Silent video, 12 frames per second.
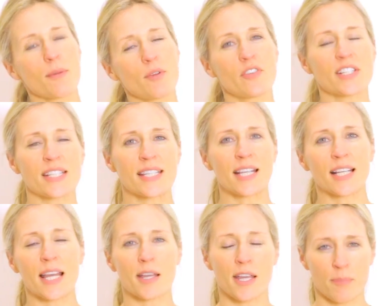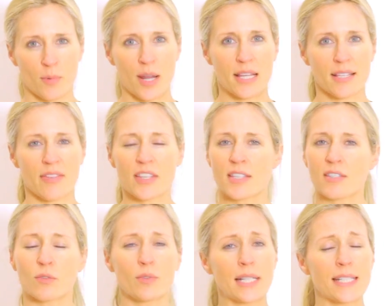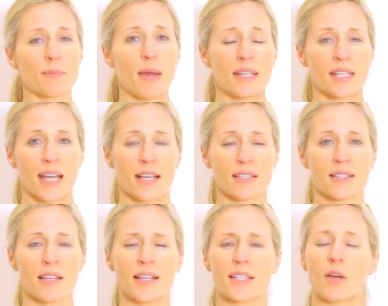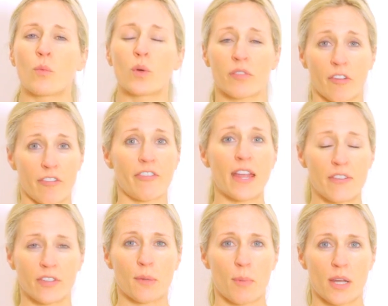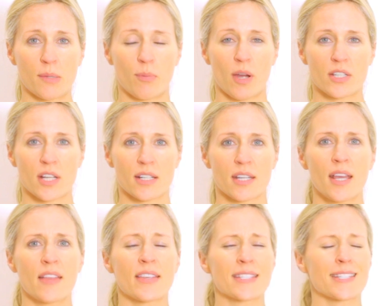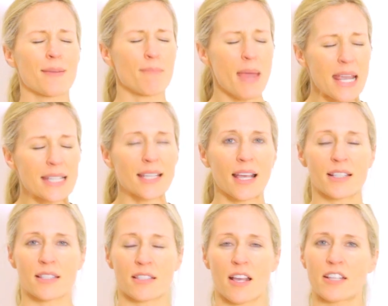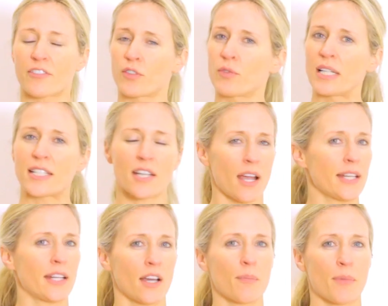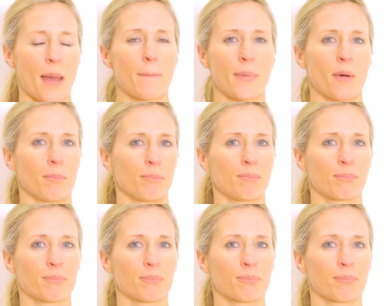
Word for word: now moving to single leg hip raise, and this is a really demanding exercise and one of our favorite at Body Project. This is an amazing exercise for really tightening up that bum.